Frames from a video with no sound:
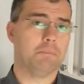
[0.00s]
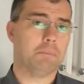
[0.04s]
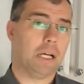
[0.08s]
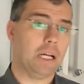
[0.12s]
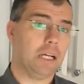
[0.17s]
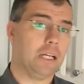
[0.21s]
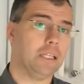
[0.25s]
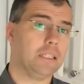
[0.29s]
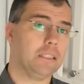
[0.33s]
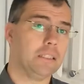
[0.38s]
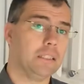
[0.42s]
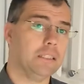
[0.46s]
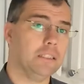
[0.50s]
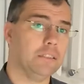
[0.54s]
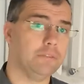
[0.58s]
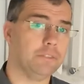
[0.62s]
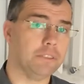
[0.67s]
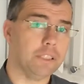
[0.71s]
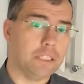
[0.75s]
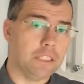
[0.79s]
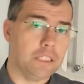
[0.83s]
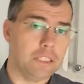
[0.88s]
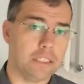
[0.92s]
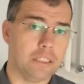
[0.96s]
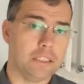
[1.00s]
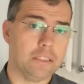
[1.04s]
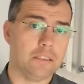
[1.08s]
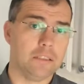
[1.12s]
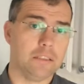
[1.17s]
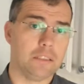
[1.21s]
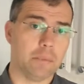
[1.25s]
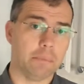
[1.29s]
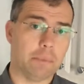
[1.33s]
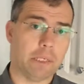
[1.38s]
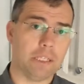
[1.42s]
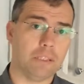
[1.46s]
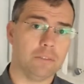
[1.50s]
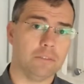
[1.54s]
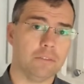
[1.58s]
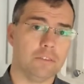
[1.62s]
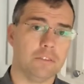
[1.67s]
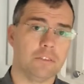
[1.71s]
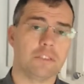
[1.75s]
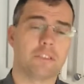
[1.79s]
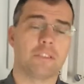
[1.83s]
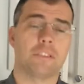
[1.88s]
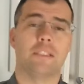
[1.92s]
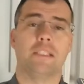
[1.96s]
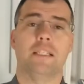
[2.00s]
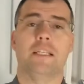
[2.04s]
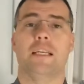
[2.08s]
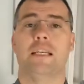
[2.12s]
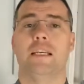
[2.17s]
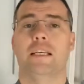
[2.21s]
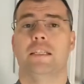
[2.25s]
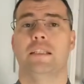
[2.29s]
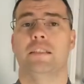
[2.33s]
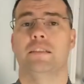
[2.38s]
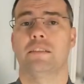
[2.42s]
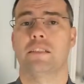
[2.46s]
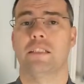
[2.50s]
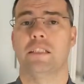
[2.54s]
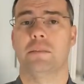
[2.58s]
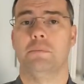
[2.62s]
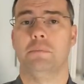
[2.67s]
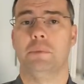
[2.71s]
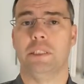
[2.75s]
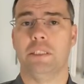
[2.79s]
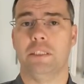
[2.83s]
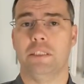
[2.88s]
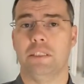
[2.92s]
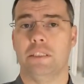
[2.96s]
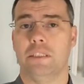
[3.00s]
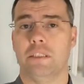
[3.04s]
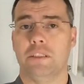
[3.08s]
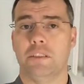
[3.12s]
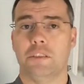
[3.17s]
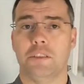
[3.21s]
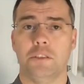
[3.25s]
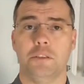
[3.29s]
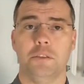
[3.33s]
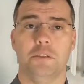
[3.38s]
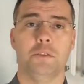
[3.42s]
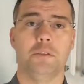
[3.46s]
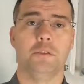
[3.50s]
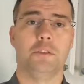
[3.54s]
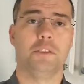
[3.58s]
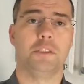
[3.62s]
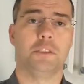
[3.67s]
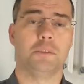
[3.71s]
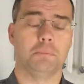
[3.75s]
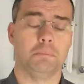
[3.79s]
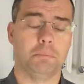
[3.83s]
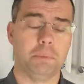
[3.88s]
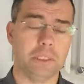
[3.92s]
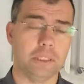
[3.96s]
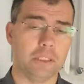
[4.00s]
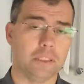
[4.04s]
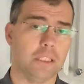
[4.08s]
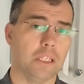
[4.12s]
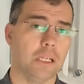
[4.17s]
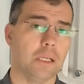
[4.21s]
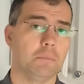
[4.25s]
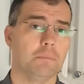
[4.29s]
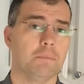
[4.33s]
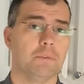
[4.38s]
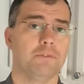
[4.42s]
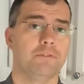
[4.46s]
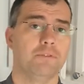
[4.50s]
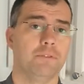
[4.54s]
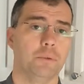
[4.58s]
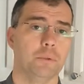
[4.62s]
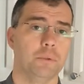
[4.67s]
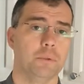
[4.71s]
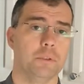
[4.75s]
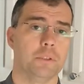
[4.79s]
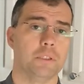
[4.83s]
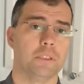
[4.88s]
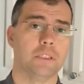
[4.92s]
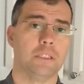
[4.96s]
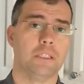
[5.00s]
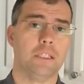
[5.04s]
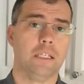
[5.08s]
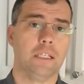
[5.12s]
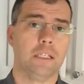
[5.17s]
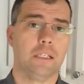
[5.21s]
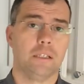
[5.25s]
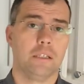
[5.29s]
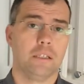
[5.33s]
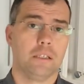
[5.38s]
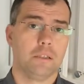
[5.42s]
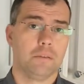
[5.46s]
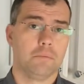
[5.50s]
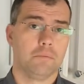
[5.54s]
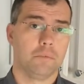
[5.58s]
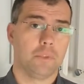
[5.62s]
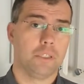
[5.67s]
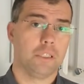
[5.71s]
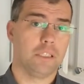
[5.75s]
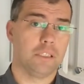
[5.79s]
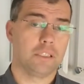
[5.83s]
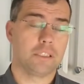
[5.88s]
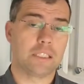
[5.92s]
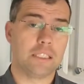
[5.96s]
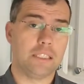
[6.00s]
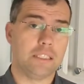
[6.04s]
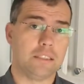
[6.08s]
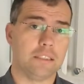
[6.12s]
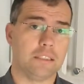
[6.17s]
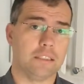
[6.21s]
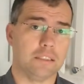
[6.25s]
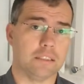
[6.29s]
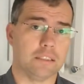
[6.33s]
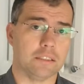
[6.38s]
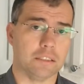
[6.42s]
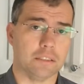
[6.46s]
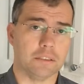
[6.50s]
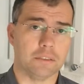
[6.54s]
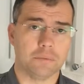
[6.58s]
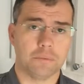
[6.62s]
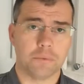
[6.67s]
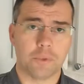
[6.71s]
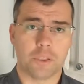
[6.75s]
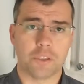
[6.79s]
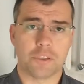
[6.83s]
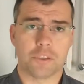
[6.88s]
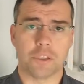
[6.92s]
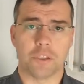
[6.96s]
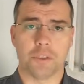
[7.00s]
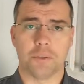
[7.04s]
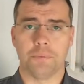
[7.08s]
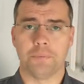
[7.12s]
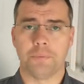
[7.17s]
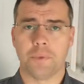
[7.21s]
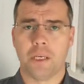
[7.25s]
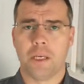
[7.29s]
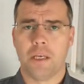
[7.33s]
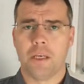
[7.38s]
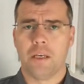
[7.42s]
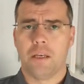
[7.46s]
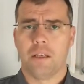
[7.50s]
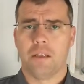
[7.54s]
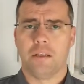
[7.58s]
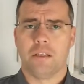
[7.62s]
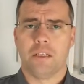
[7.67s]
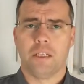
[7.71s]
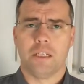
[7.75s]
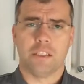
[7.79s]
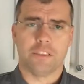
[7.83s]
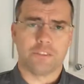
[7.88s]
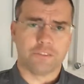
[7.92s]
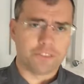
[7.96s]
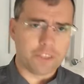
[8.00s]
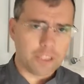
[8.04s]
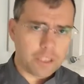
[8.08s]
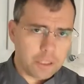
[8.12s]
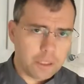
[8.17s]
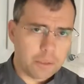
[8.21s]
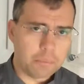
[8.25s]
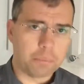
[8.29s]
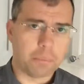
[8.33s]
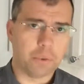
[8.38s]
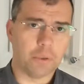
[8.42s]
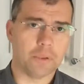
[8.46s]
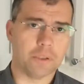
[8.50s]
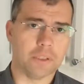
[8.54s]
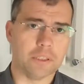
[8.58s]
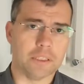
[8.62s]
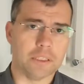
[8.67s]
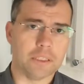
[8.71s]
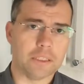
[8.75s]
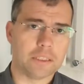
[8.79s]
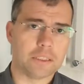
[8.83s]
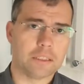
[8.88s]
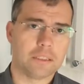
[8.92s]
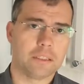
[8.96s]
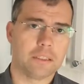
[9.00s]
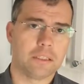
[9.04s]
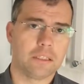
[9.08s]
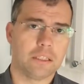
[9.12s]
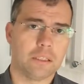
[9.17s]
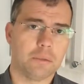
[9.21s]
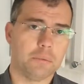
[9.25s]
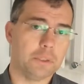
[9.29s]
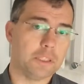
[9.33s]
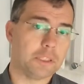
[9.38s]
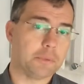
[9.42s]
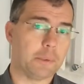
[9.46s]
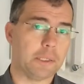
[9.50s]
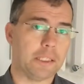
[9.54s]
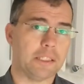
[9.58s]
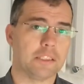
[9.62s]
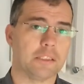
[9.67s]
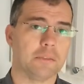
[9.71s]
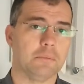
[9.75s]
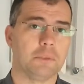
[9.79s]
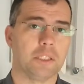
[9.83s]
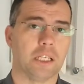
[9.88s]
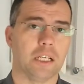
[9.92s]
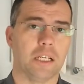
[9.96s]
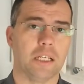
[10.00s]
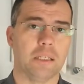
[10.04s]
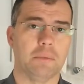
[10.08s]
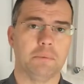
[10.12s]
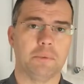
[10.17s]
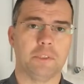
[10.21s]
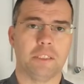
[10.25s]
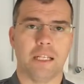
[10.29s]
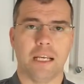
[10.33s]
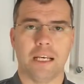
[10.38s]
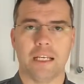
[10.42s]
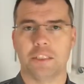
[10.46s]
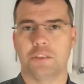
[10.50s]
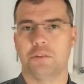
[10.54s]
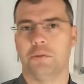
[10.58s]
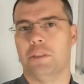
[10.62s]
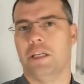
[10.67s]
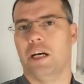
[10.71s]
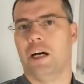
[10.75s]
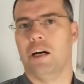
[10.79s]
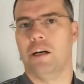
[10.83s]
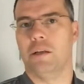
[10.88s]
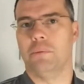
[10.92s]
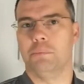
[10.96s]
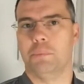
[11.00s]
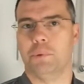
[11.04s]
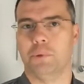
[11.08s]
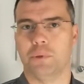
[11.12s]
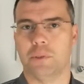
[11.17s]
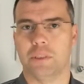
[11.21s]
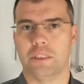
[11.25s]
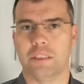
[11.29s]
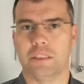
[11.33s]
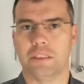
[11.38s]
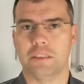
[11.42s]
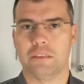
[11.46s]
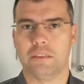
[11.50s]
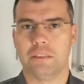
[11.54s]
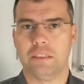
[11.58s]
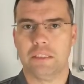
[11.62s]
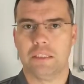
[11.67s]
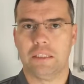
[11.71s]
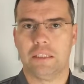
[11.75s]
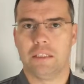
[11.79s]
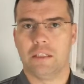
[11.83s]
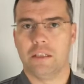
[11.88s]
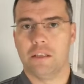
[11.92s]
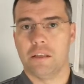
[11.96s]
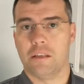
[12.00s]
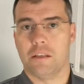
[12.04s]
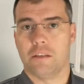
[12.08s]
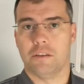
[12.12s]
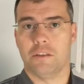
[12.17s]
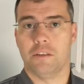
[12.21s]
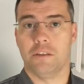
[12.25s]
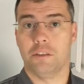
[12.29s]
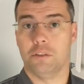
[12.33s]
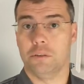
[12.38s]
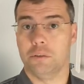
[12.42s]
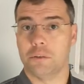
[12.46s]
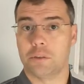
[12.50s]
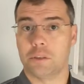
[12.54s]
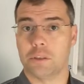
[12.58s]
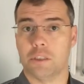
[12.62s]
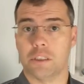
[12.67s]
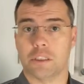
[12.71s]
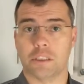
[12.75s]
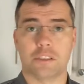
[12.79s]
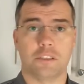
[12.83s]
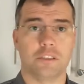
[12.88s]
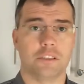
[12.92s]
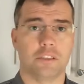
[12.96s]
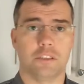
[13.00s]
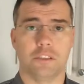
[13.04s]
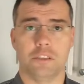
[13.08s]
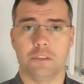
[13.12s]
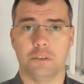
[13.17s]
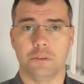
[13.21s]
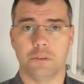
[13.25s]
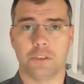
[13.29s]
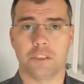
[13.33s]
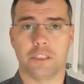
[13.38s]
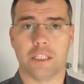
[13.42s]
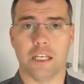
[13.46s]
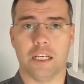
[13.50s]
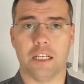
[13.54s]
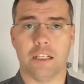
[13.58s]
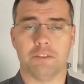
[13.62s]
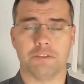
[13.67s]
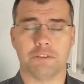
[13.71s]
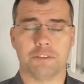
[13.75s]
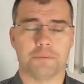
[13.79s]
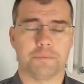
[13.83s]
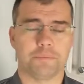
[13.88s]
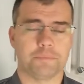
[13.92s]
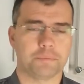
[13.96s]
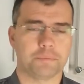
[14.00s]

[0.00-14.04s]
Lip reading: I live in the mountains, and it's going to be a huge build-up for the ski season. So it's very important that we spend some time actually onboarding the new cooks, the new staff.